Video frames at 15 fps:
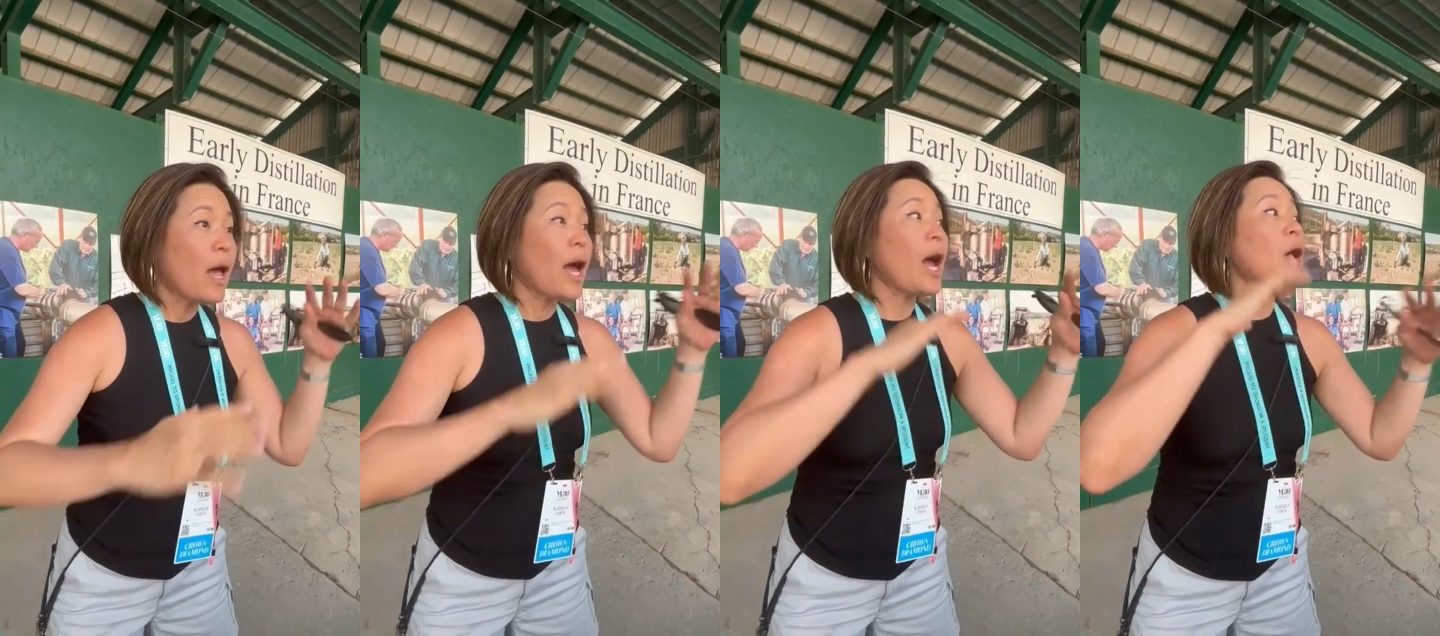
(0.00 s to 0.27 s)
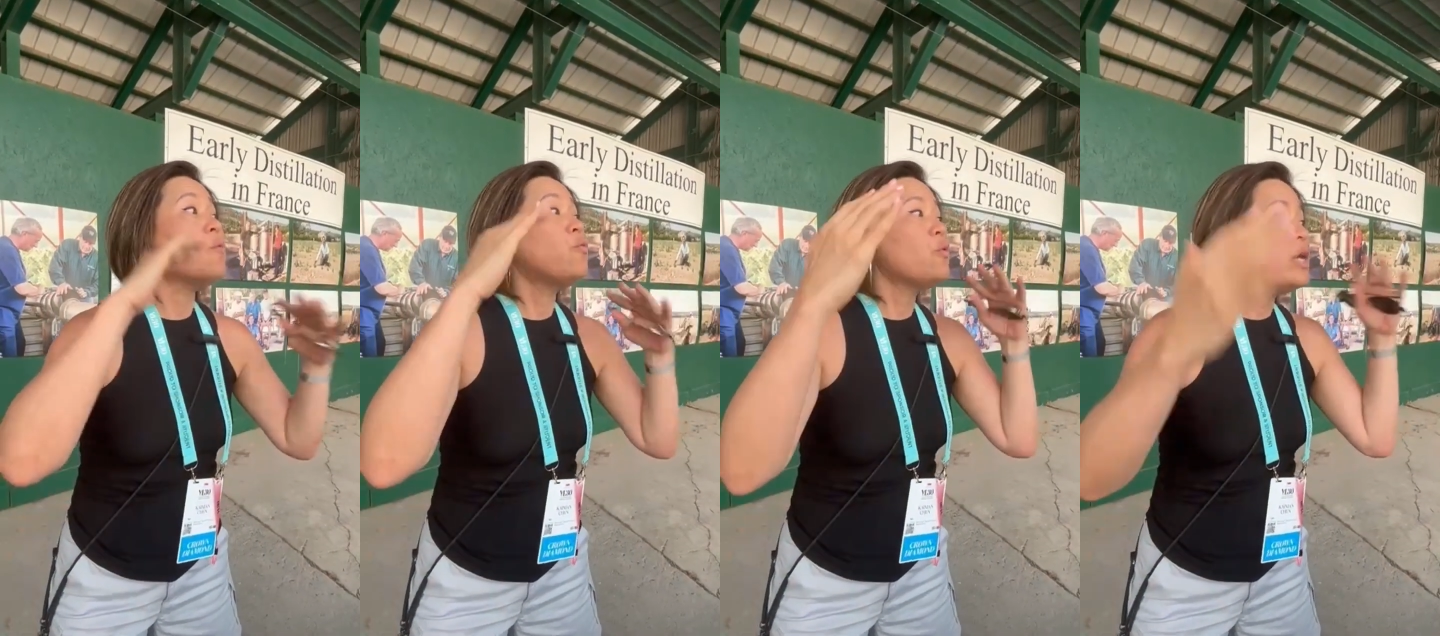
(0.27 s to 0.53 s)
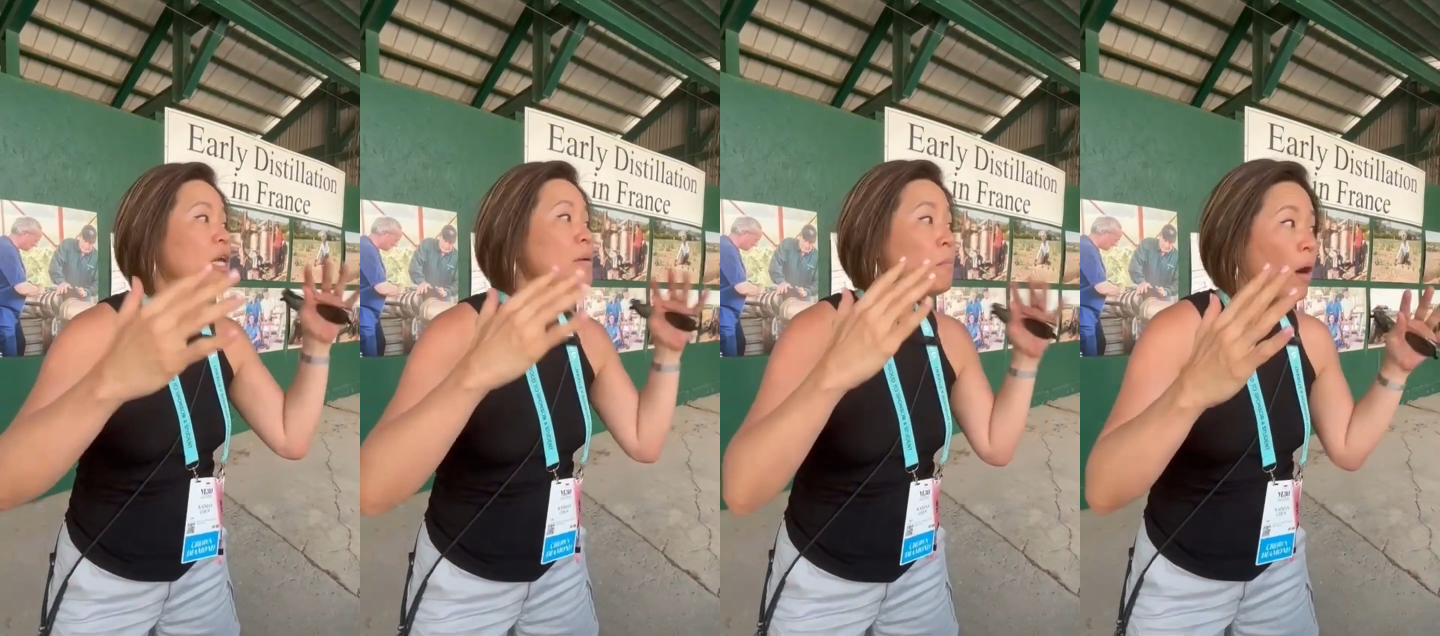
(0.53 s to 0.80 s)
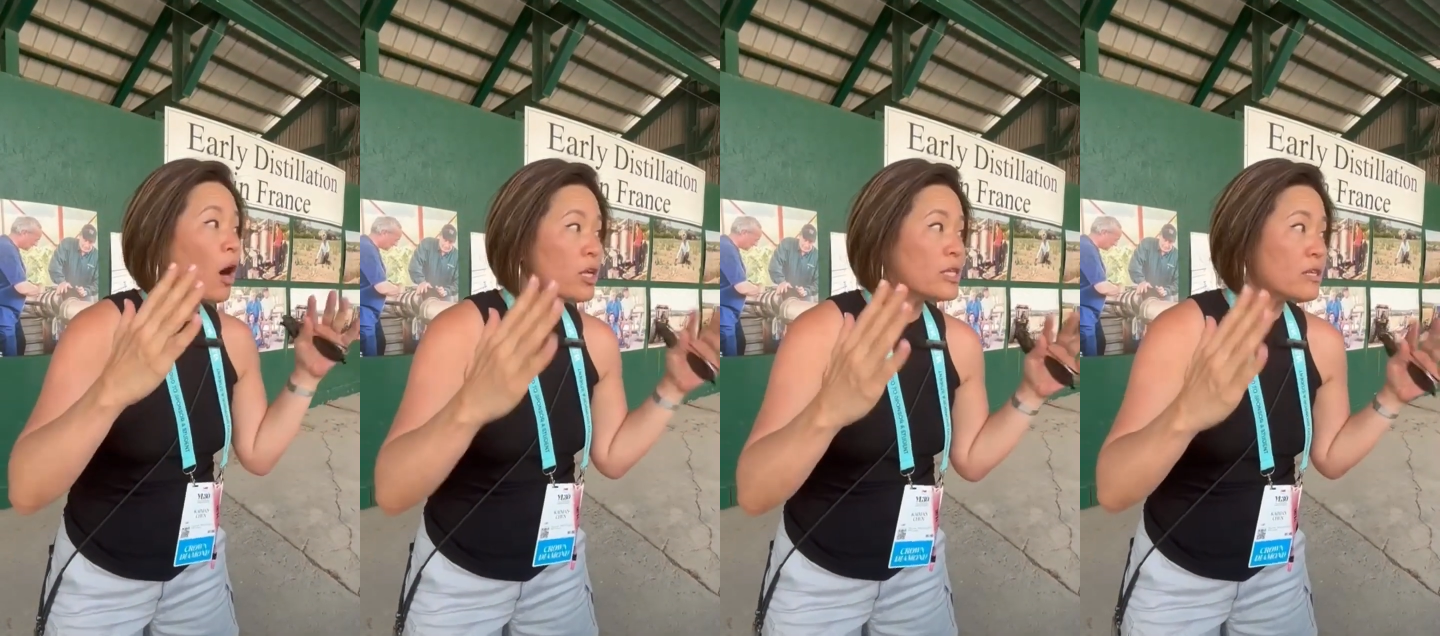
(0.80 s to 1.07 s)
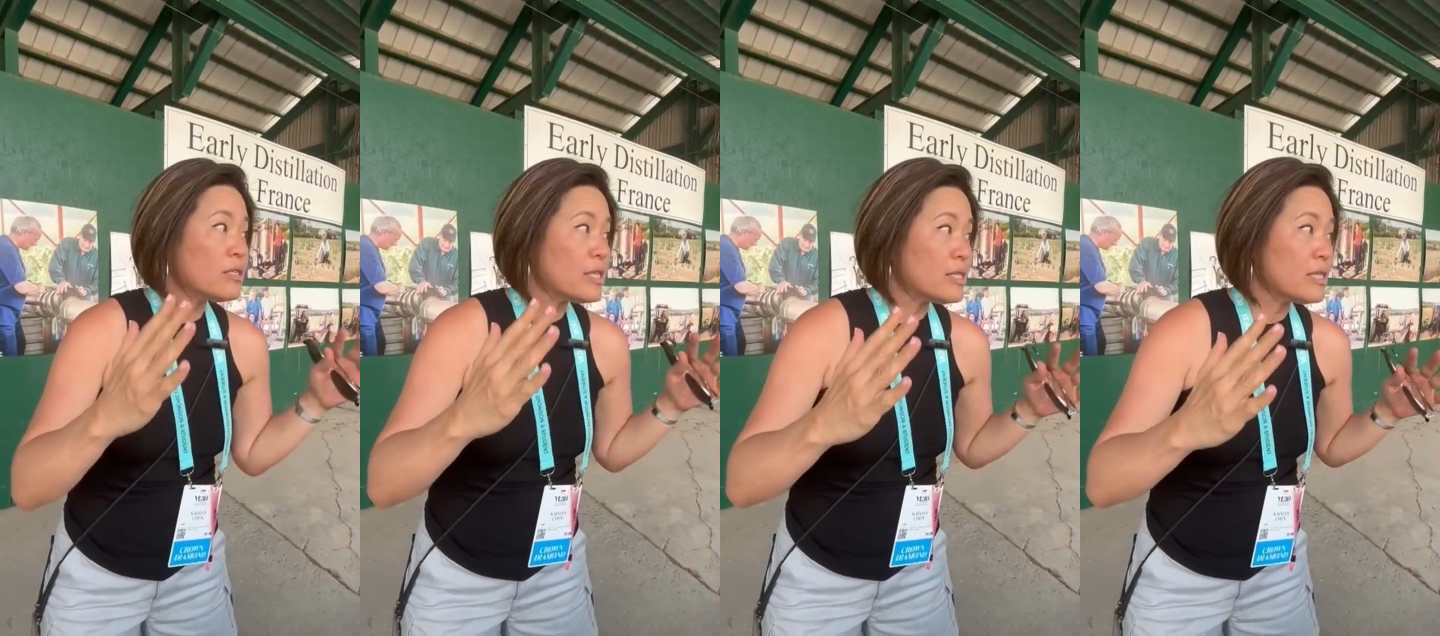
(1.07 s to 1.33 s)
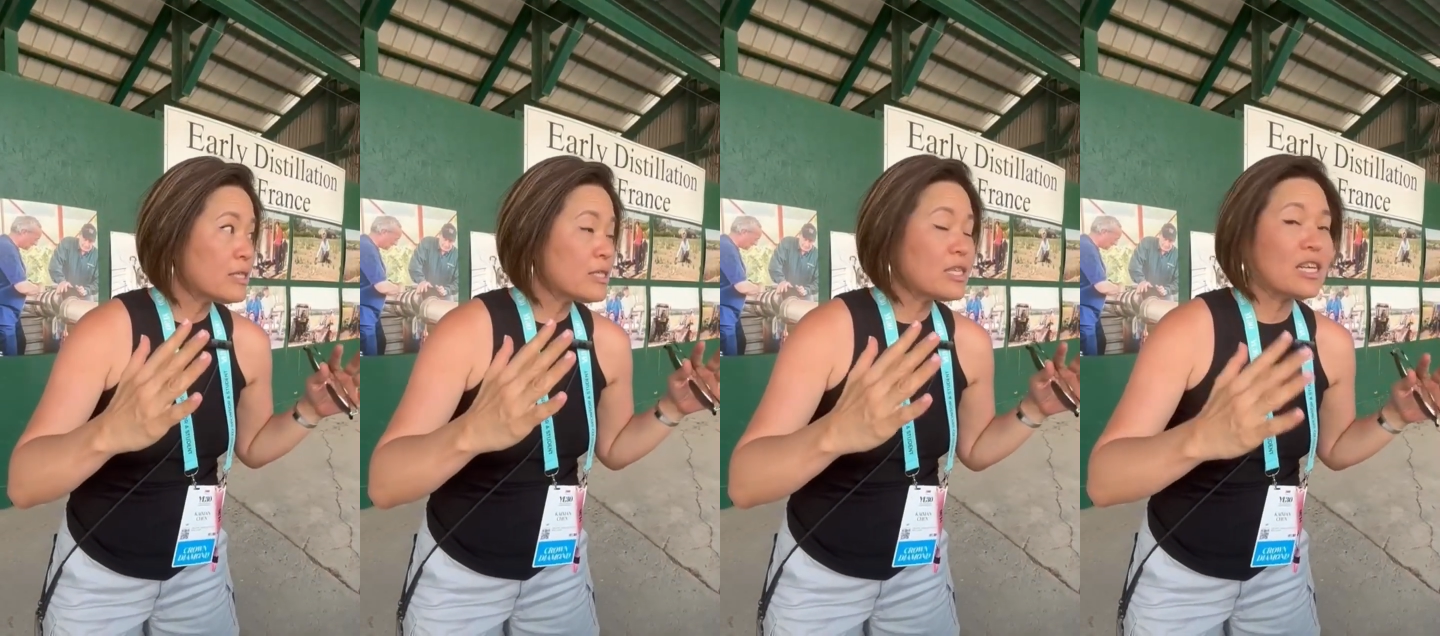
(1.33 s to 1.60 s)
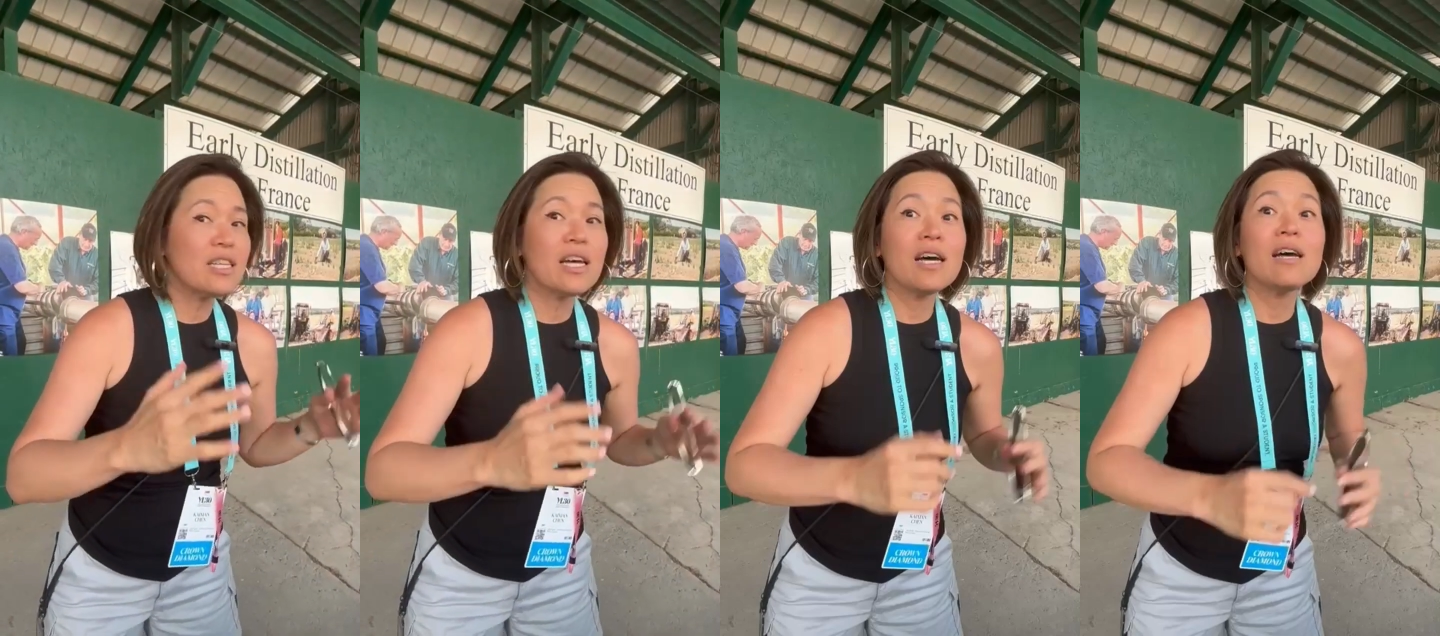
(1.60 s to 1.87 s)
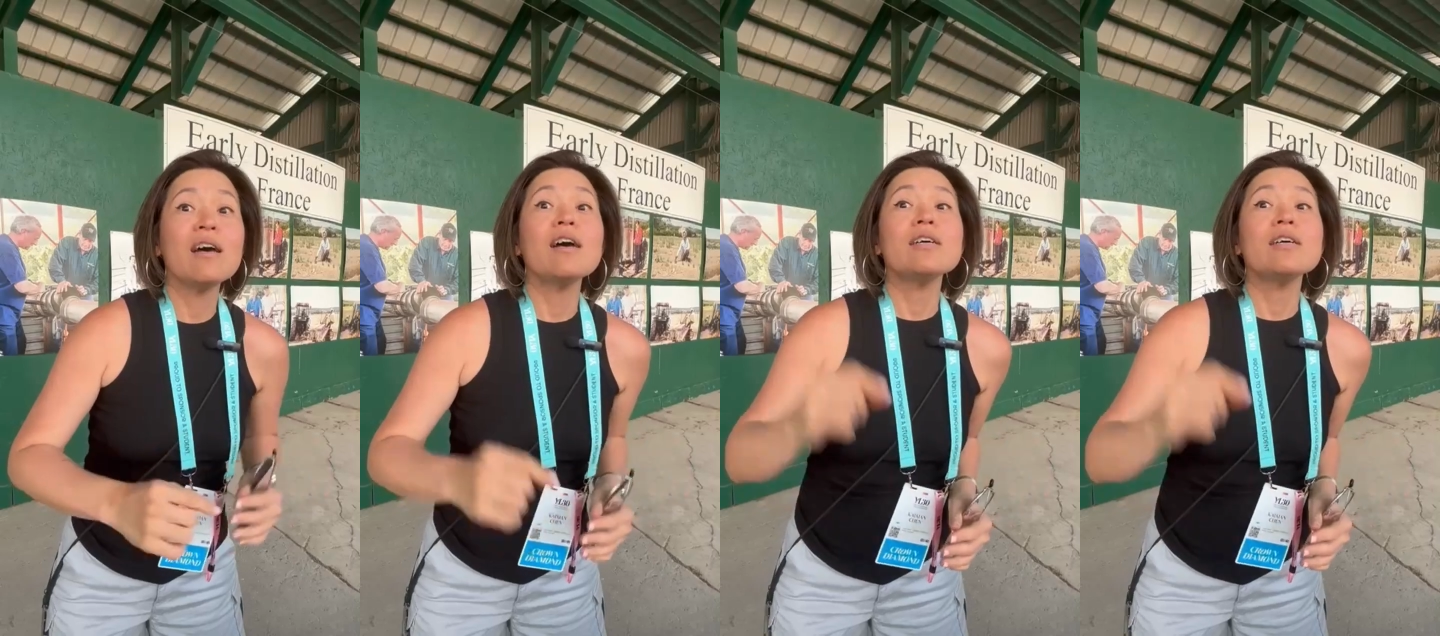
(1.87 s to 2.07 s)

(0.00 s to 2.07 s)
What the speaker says: and remodel the distiller